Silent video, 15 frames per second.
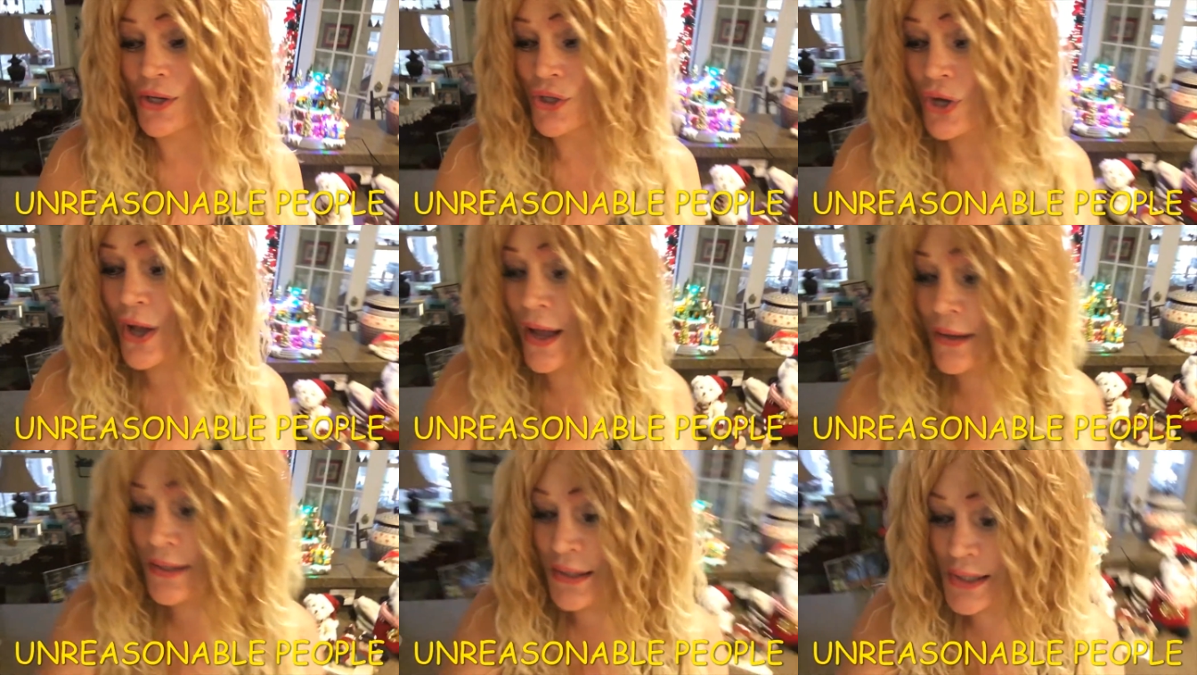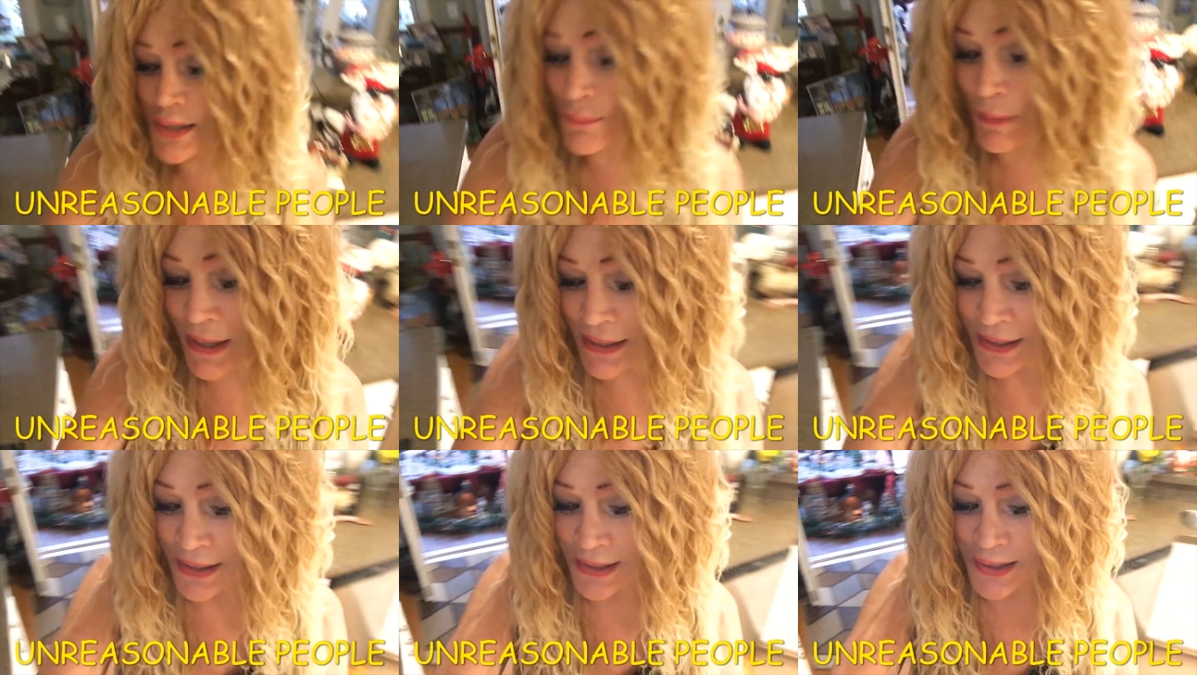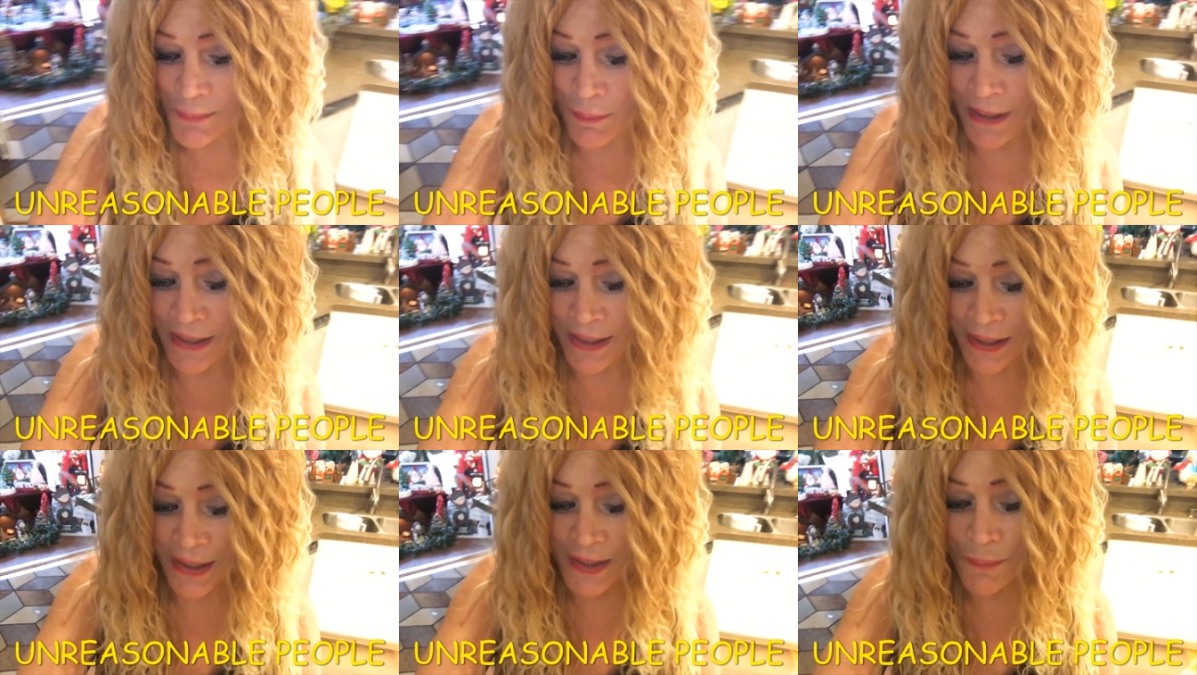and talk and explain and explain
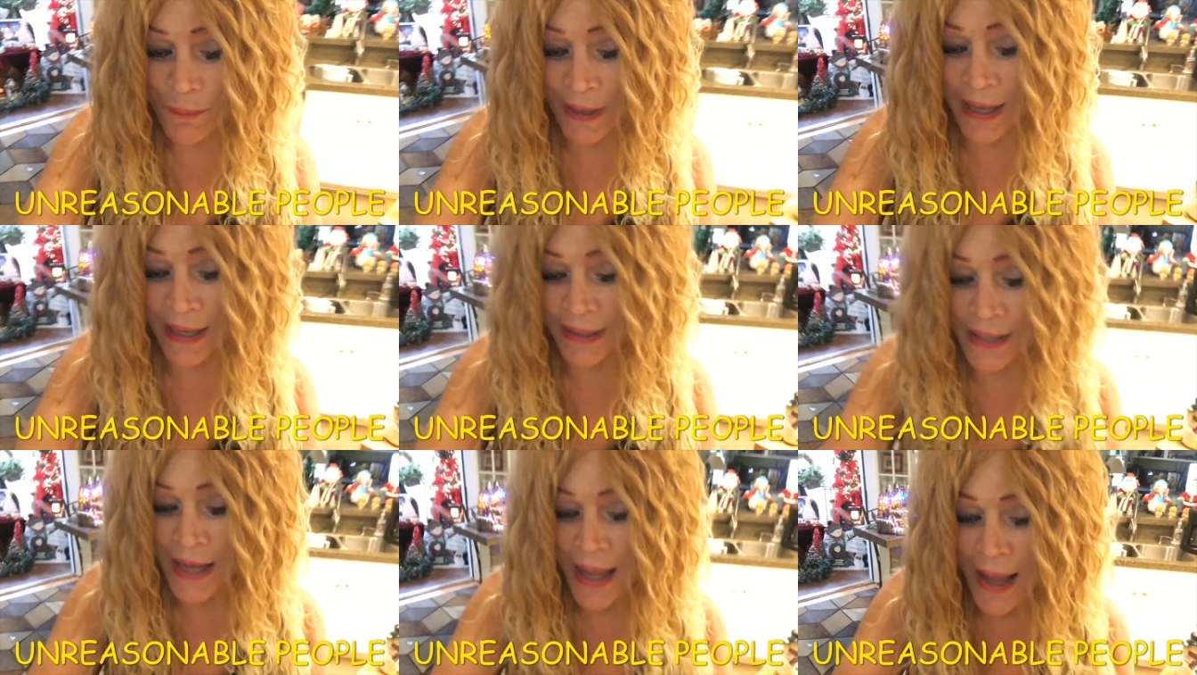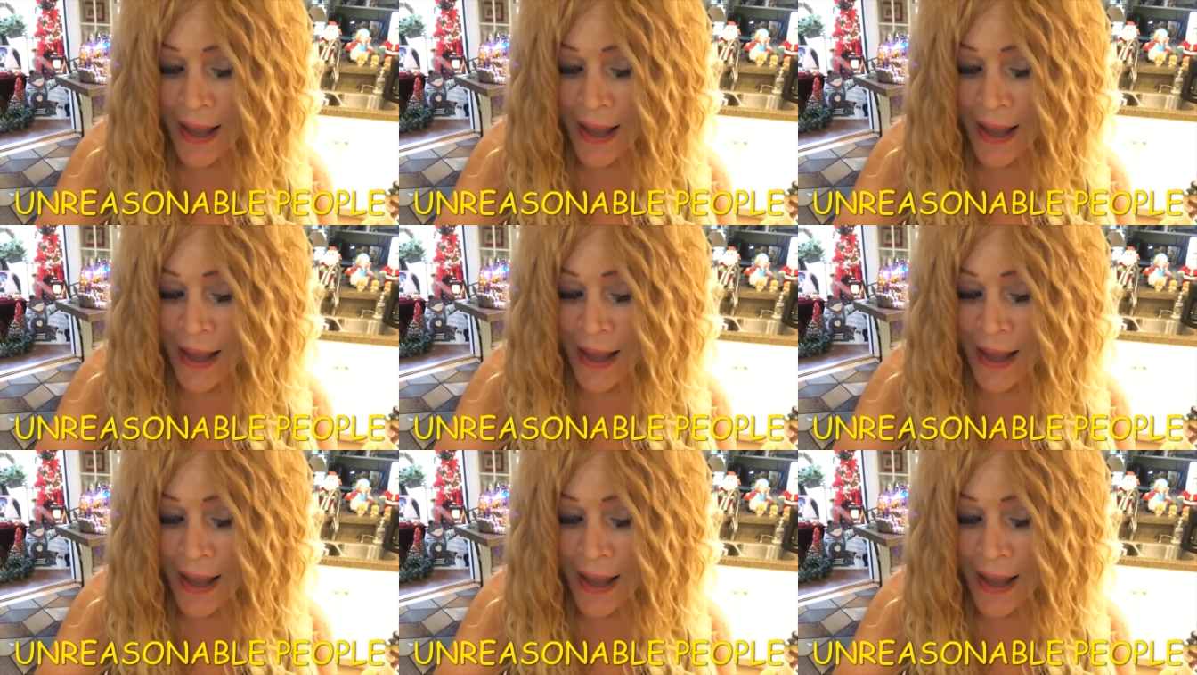and explain.